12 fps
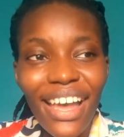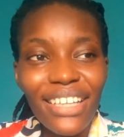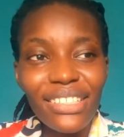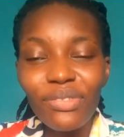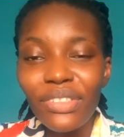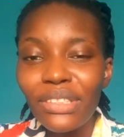
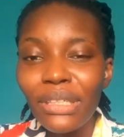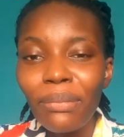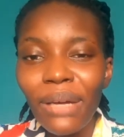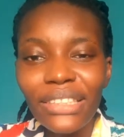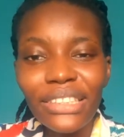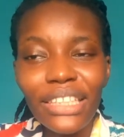And some of them your
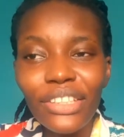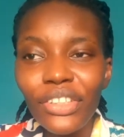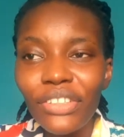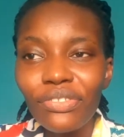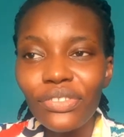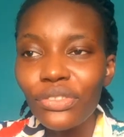mask are
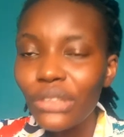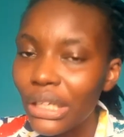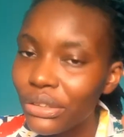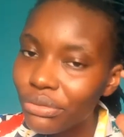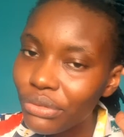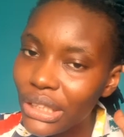not even
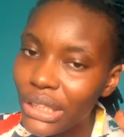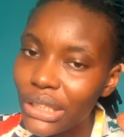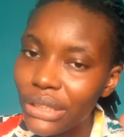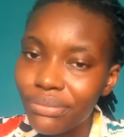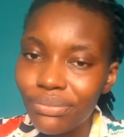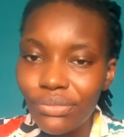like
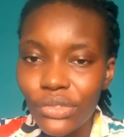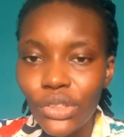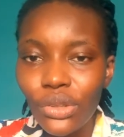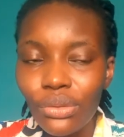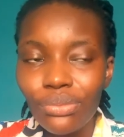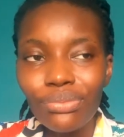really, you
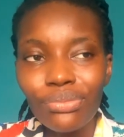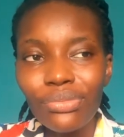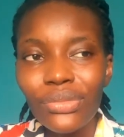know